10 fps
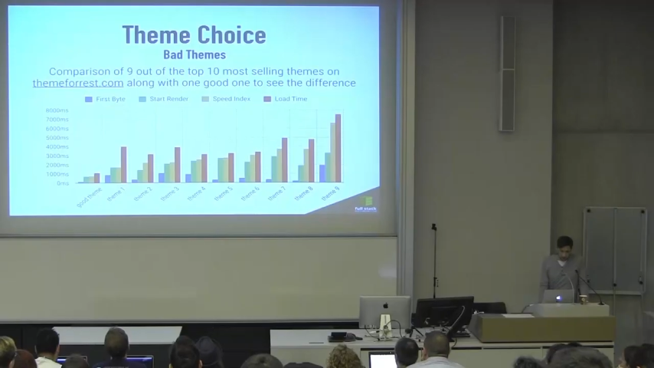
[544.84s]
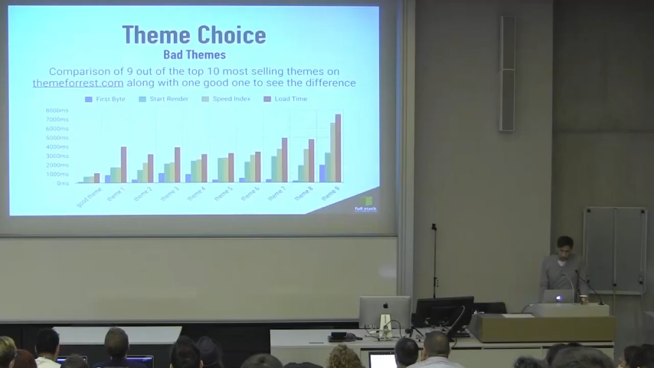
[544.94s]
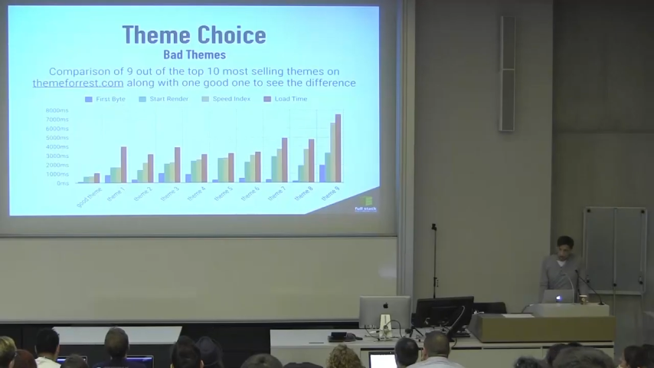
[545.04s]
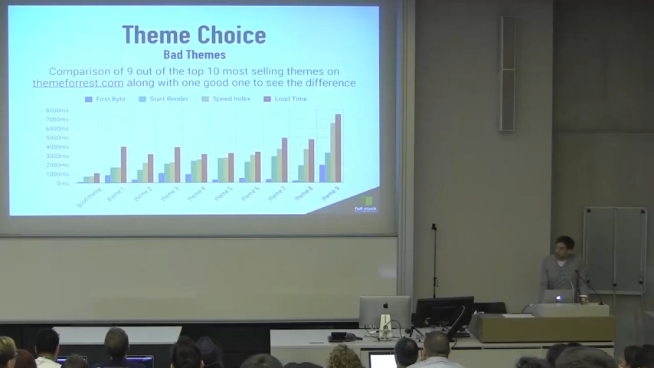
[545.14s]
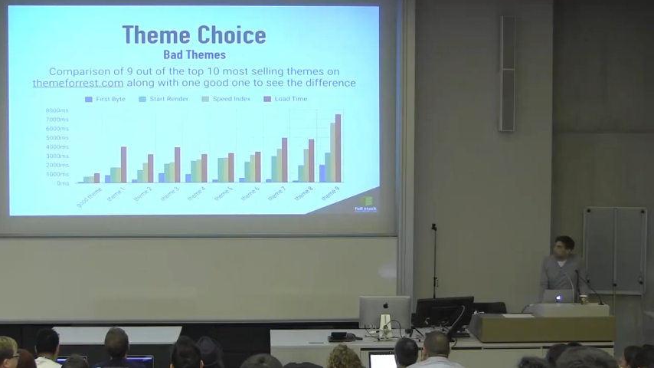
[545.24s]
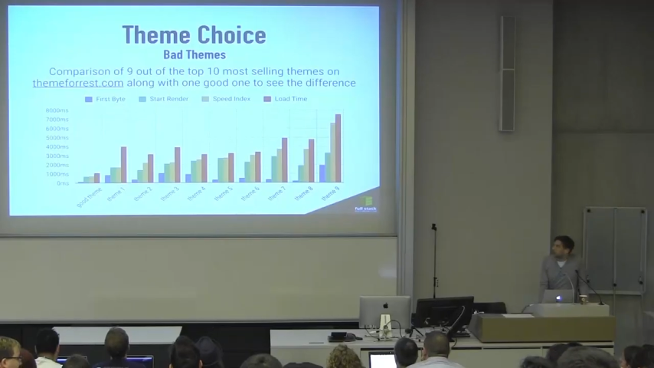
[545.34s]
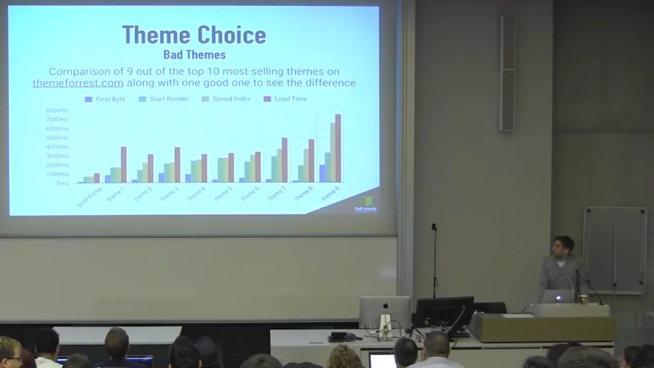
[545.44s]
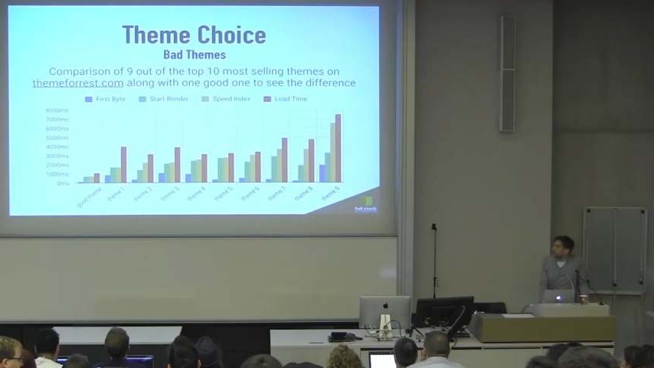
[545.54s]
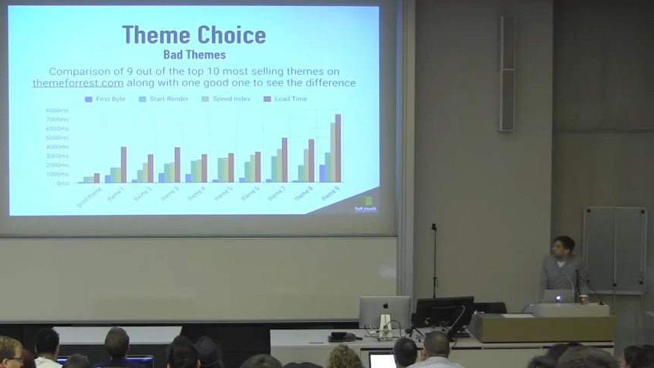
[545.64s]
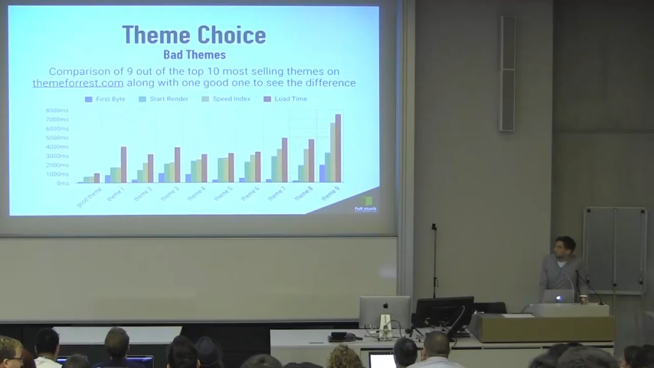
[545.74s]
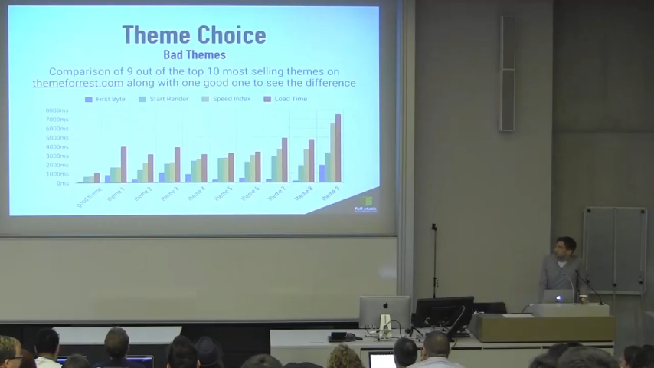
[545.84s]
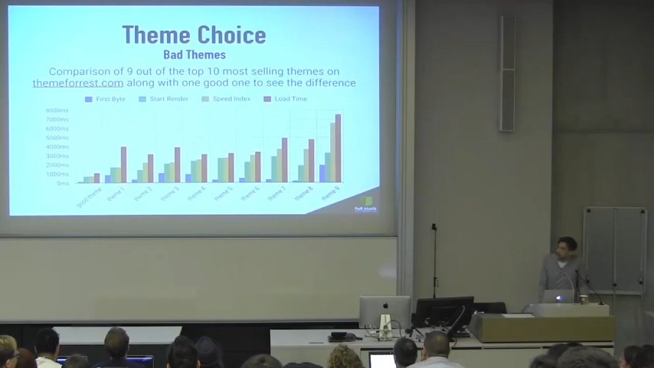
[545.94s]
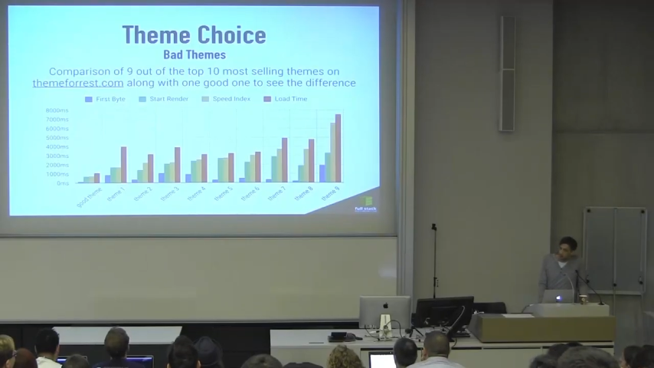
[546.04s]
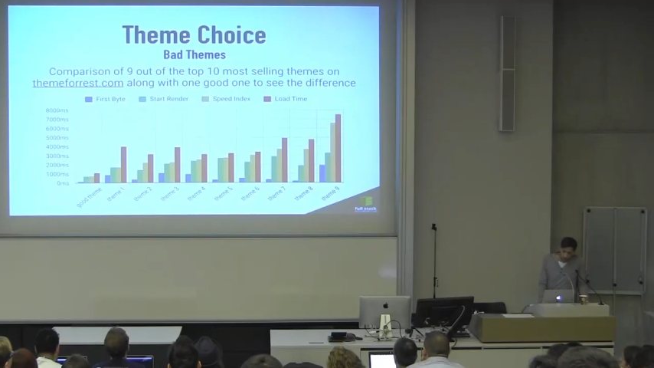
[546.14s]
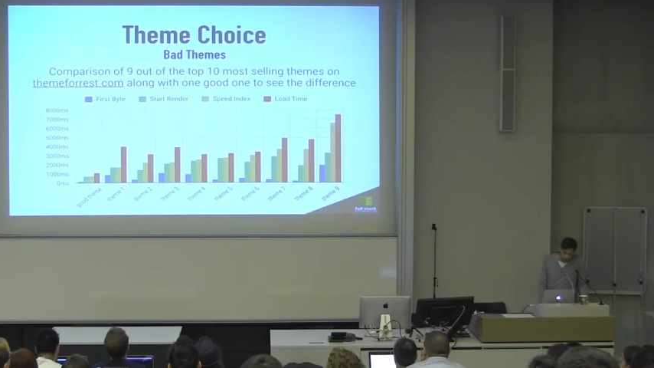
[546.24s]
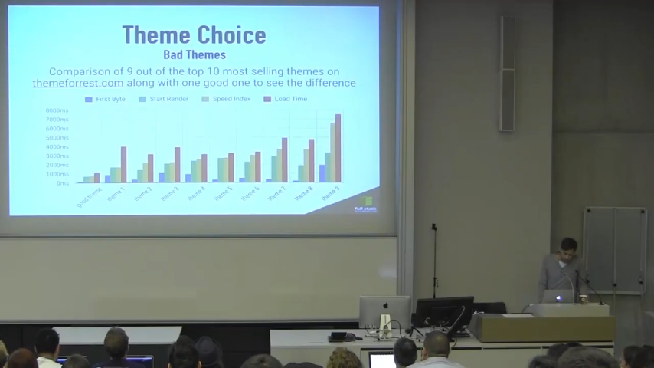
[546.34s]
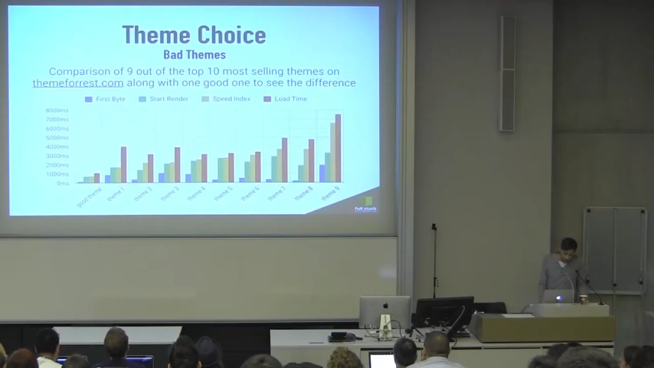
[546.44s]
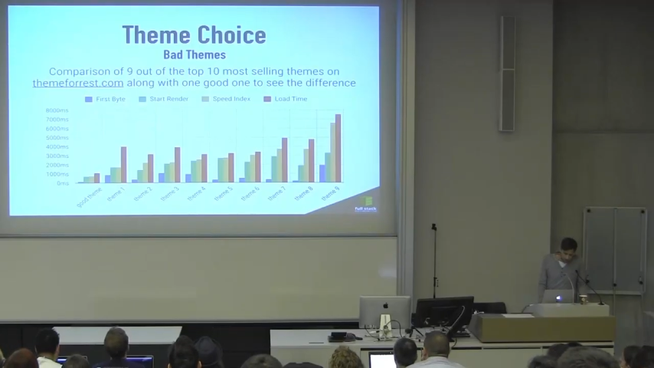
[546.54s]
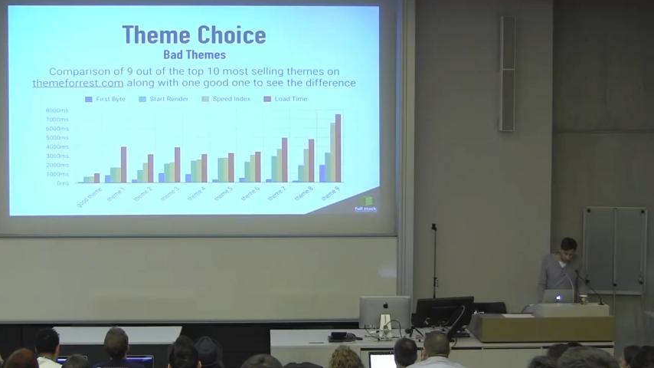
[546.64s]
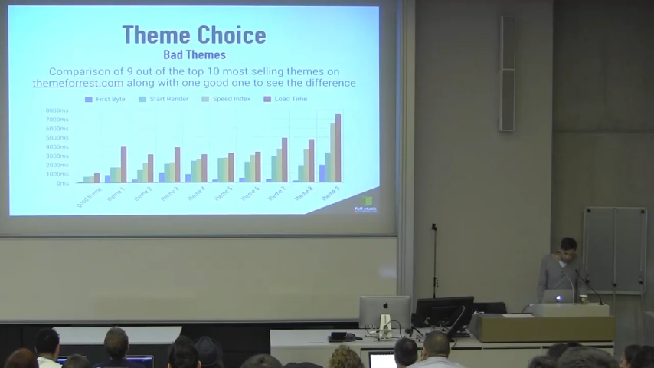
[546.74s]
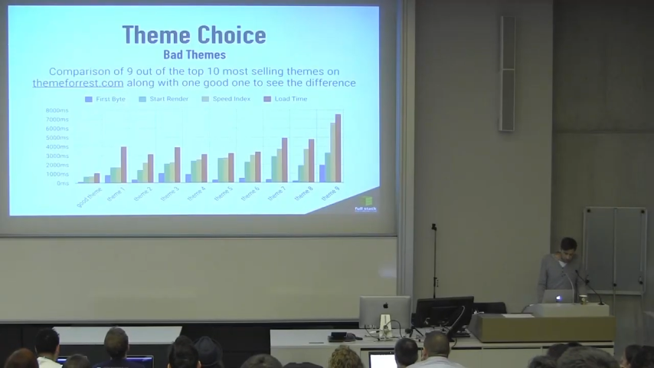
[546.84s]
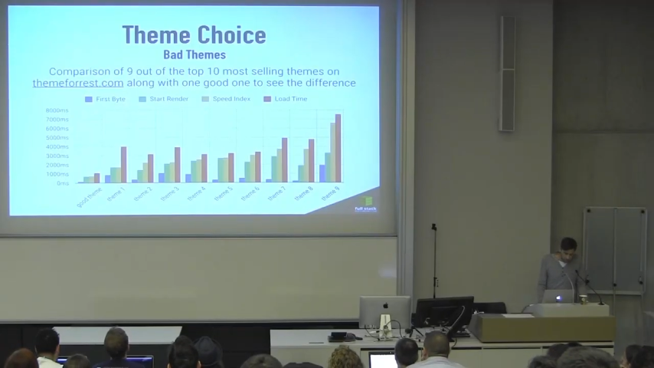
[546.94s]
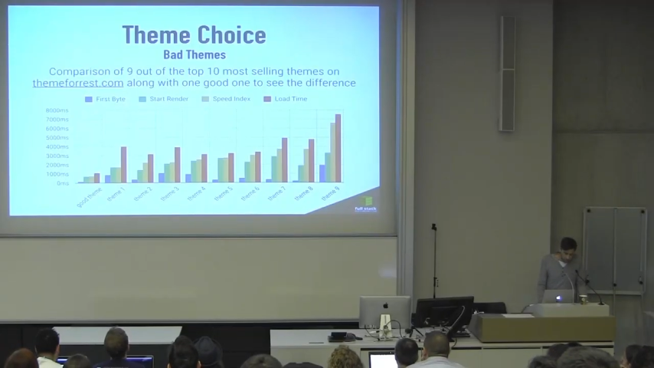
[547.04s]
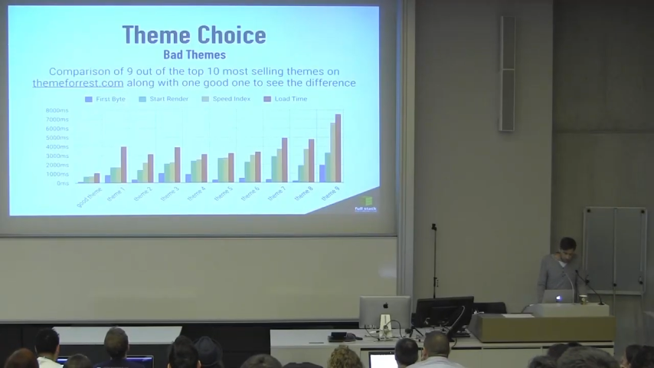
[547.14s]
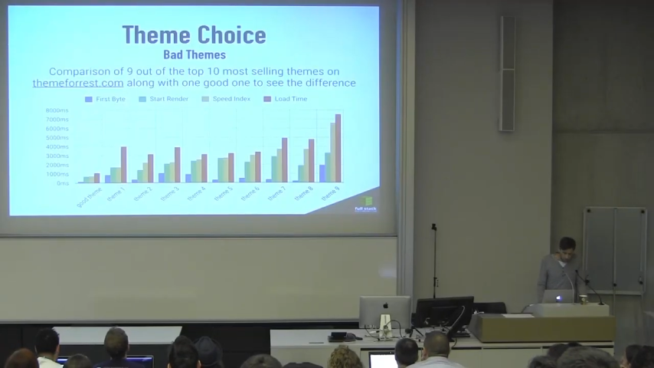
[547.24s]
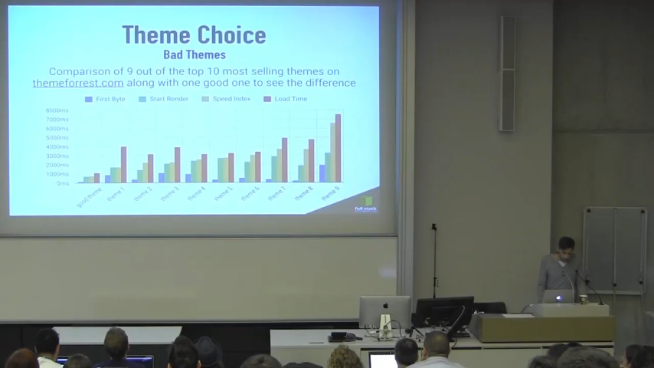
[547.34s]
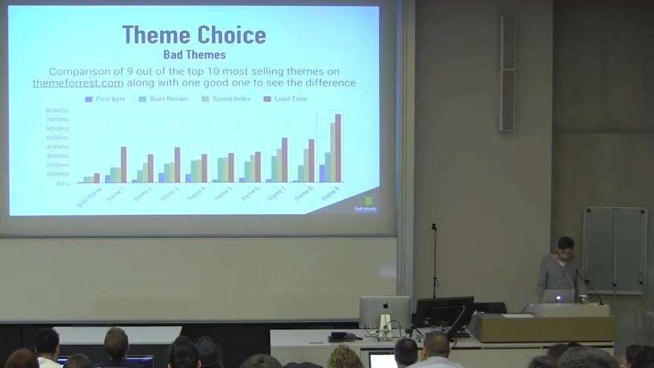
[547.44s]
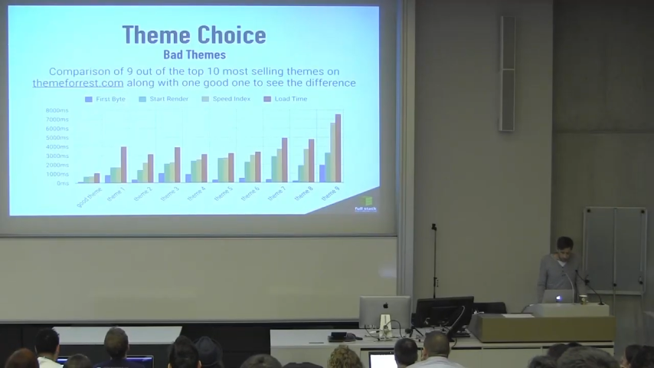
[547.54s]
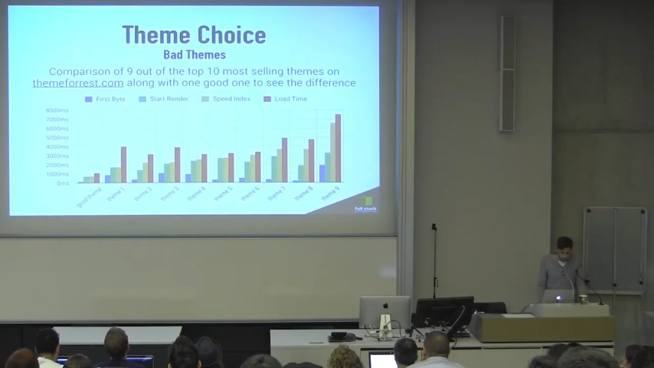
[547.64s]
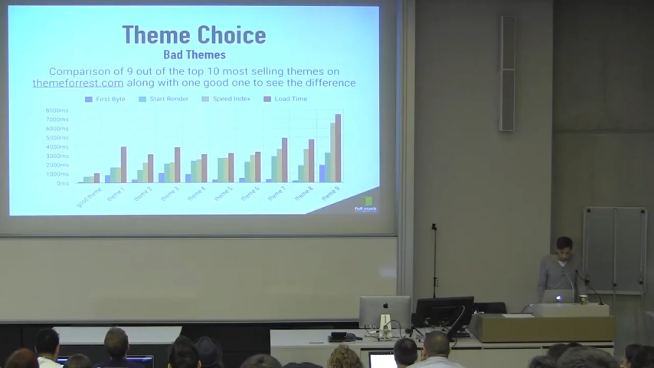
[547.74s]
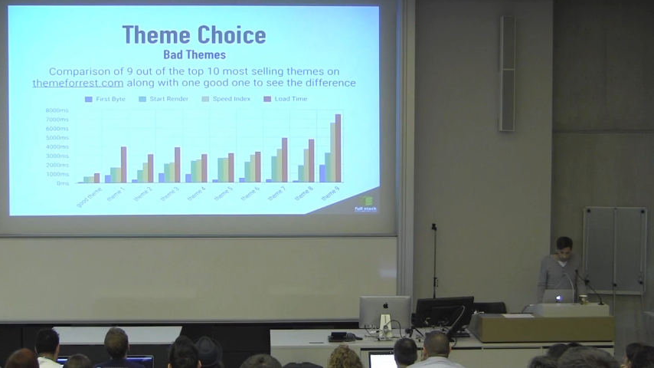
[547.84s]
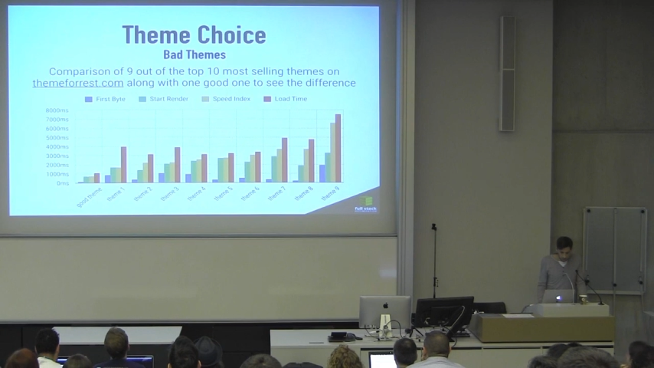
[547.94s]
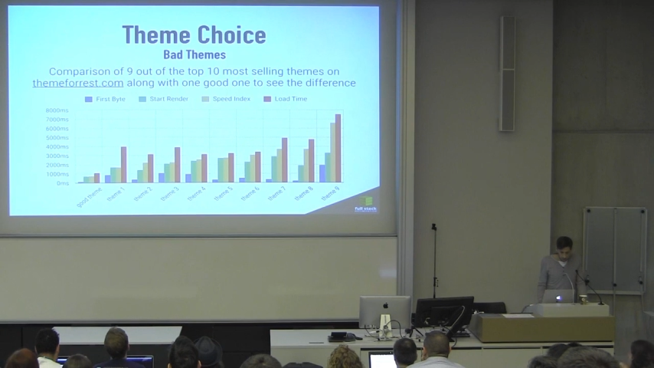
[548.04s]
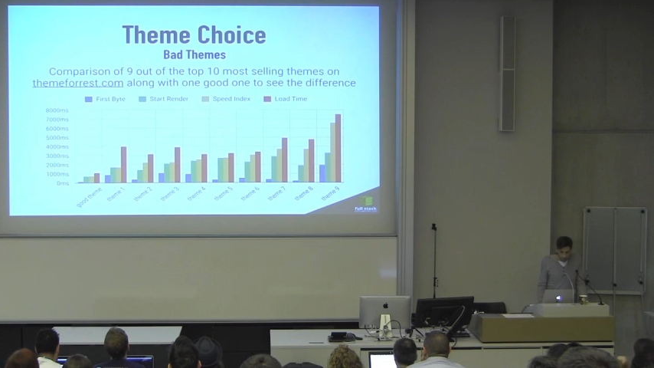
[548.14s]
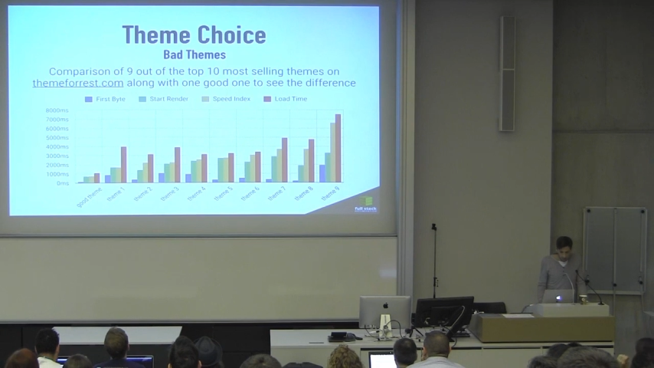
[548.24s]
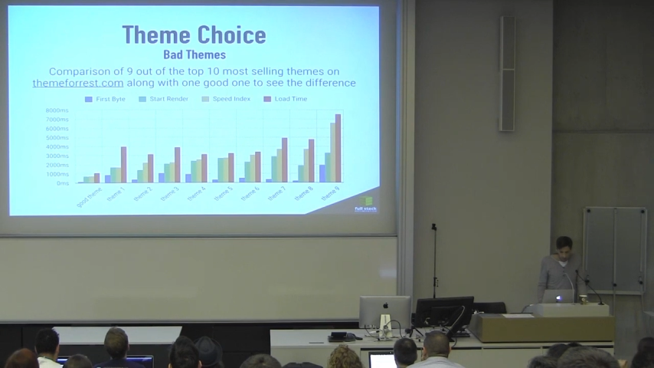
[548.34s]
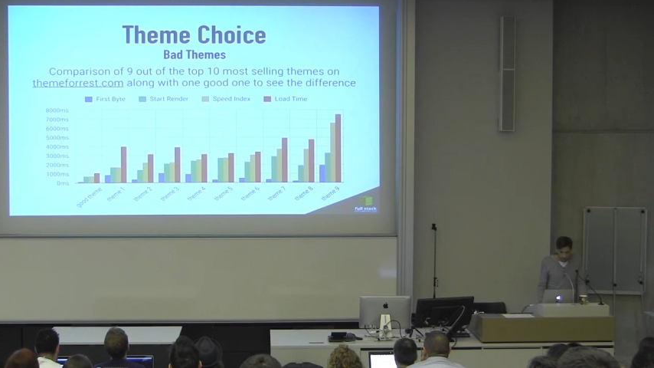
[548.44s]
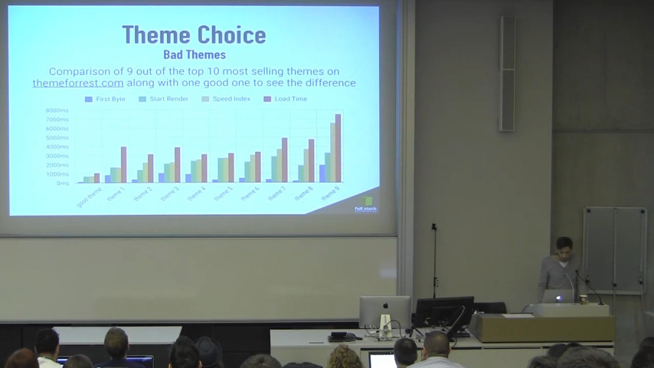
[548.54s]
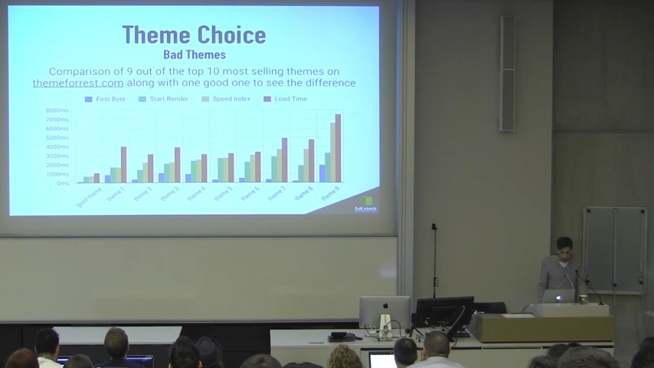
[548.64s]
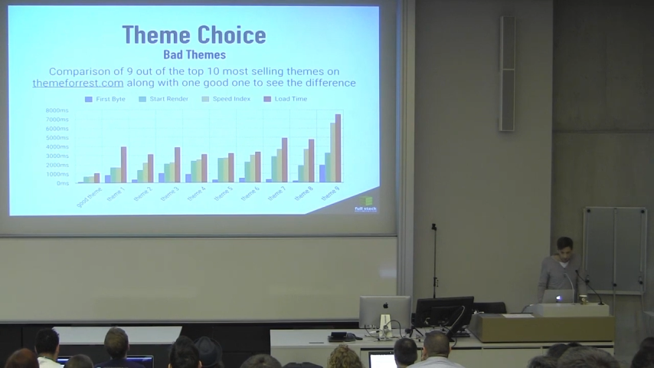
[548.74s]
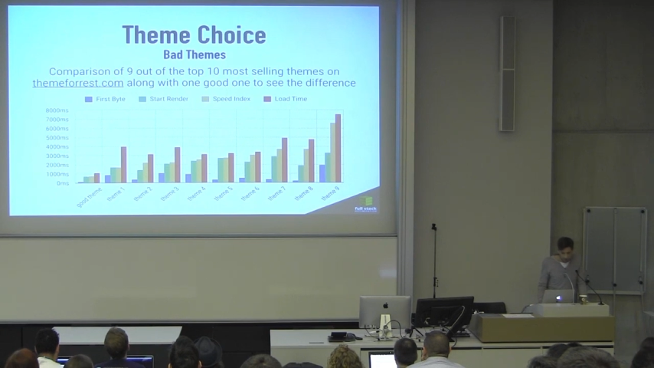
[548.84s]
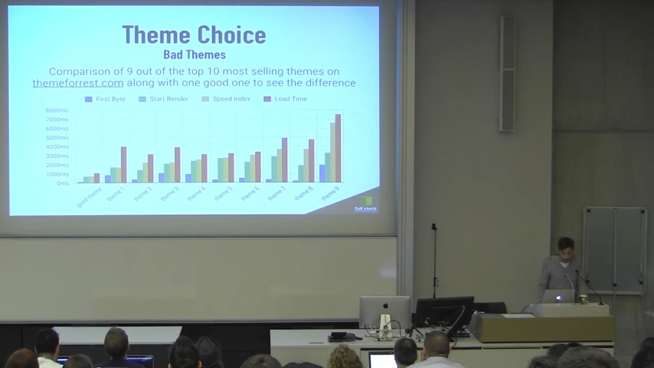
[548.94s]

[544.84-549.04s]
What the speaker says: Nobody's mouth can be seen.